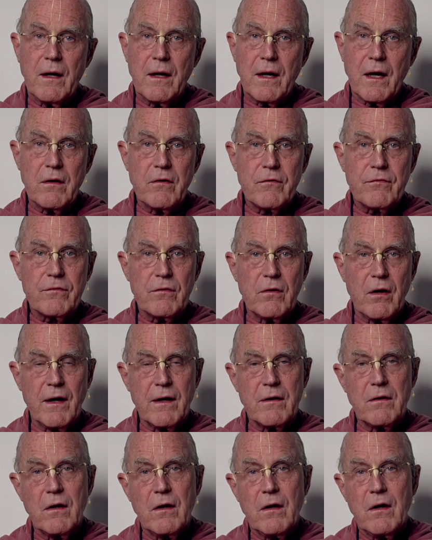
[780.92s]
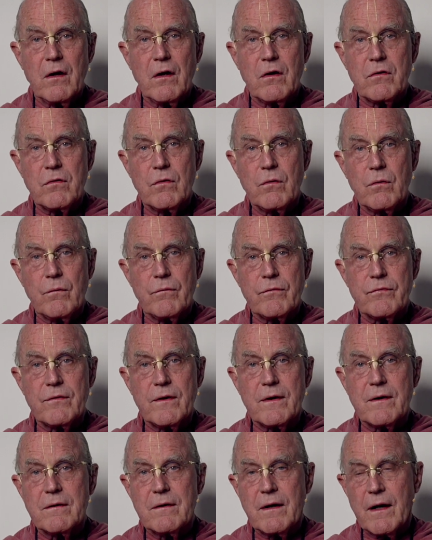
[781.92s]
in his line to
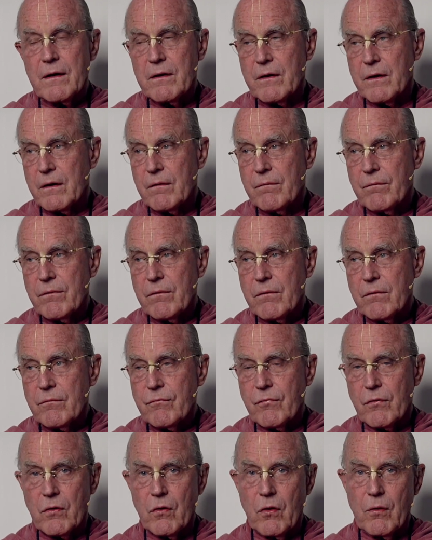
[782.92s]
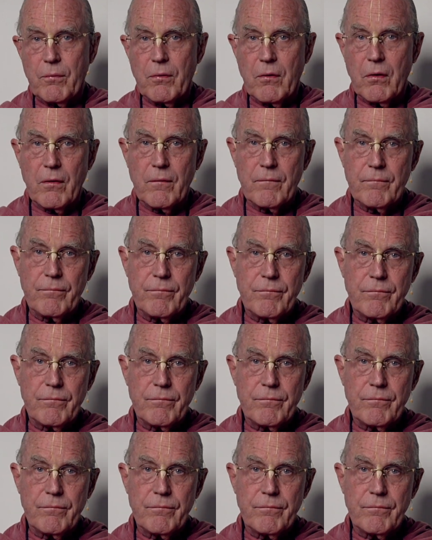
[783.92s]
sing daily for Gopal.